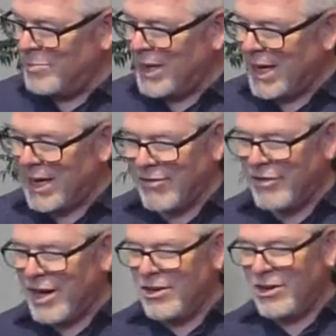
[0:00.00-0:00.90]
picking a
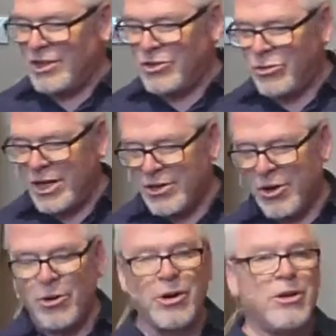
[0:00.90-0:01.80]
fight on a street
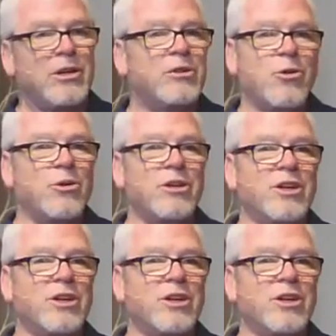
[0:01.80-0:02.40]
cor corner,